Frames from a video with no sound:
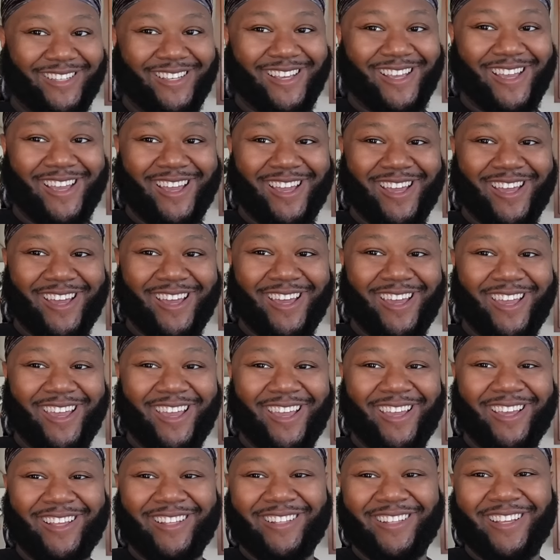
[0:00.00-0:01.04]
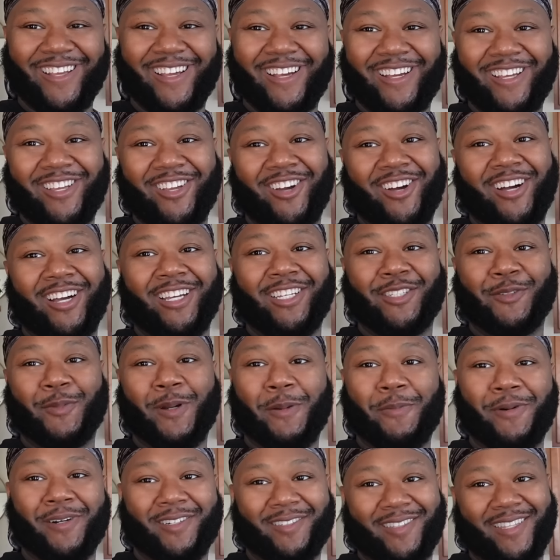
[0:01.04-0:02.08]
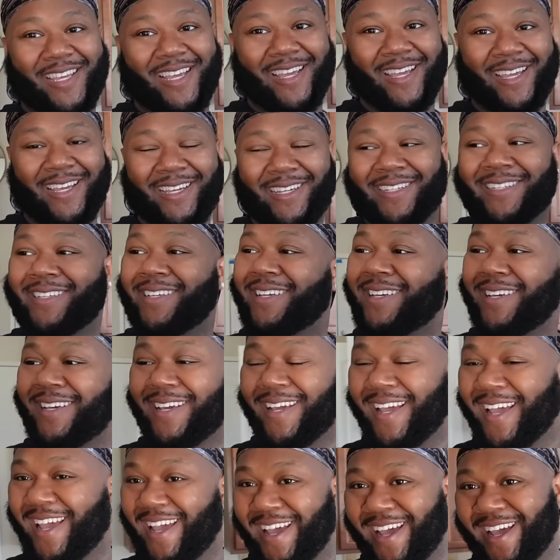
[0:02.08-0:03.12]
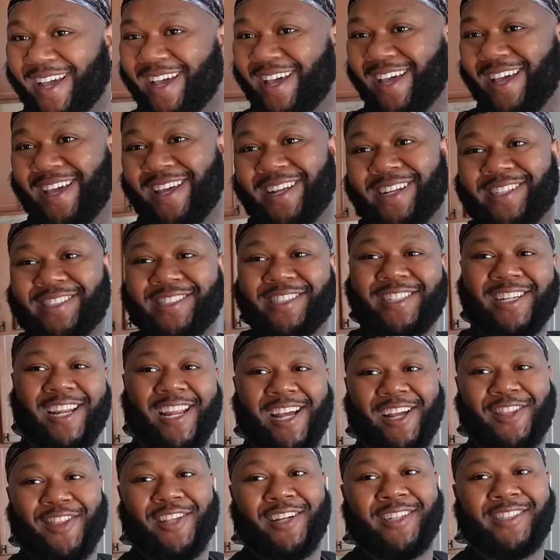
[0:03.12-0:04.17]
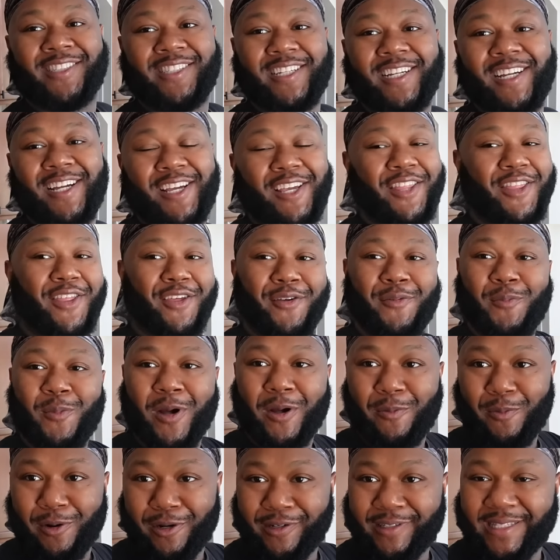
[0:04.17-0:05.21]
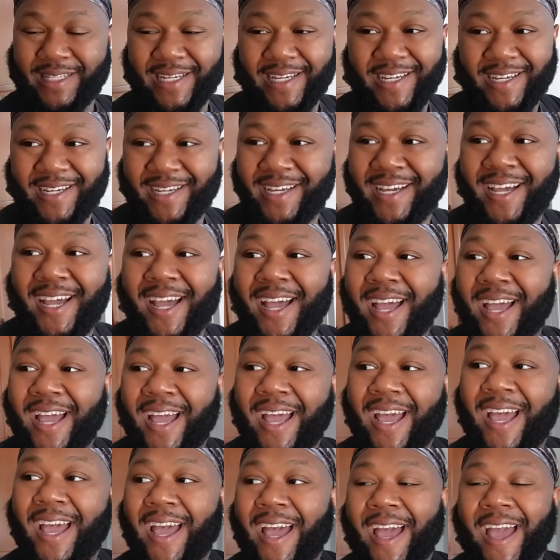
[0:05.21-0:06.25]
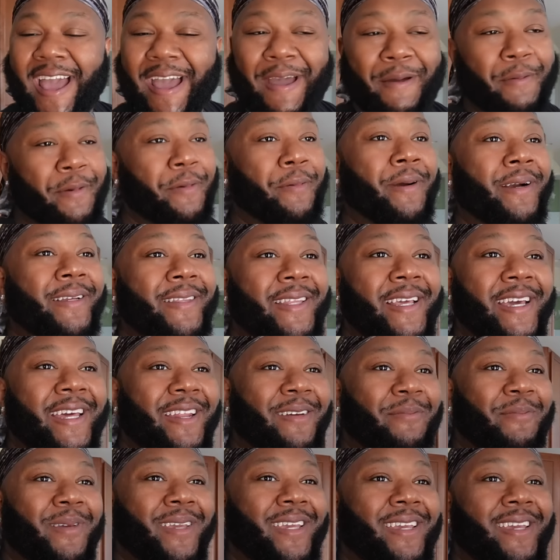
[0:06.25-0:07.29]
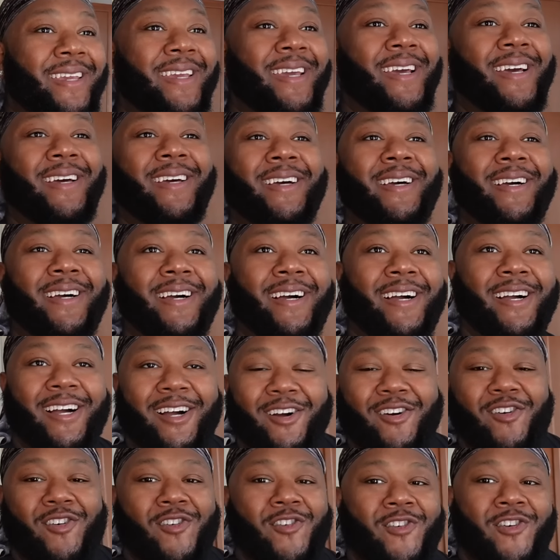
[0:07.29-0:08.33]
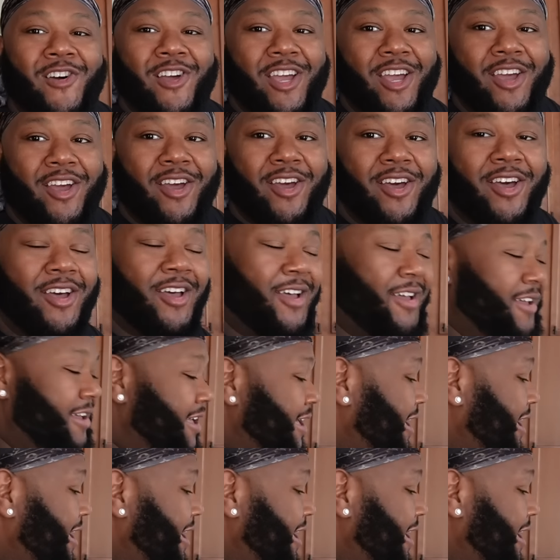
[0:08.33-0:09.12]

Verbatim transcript: Hey, y'all. It's my birthday. It is July 13th, my birthday. Happy birthday to me. Oh, yeah.